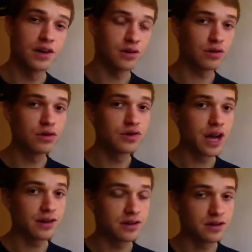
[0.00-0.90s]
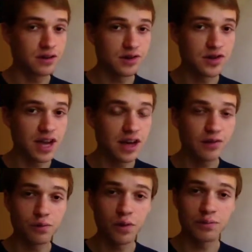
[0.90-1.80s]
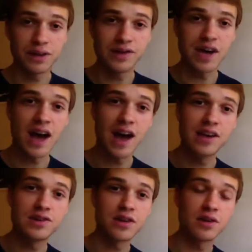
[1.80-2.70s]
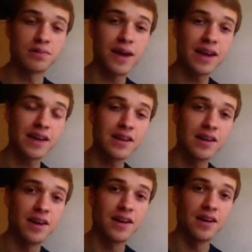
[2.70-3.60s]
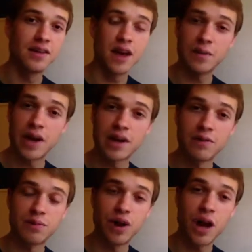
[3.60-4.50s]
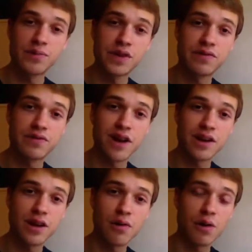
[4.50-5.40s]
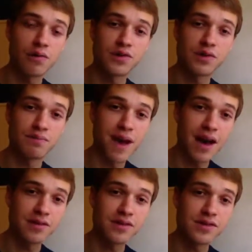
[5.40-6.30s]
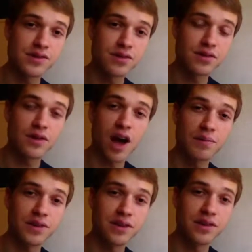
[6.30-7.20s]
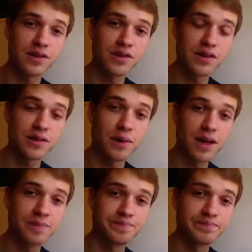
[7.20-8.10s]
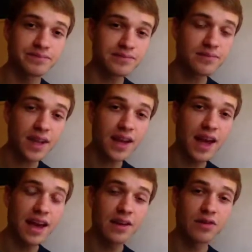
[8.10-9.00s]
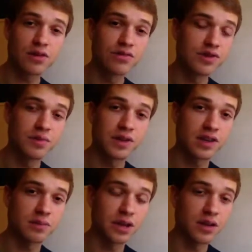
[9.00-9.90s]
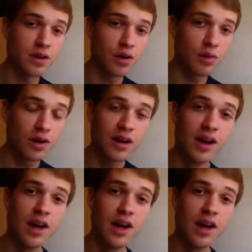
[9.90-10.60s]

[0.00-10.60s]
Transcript: Your cruise altitude itself won't be as high as you could make it. That might give you problems if you're trying to go over some mountains or obstacles in the way. And your cruise speed is going to be lower.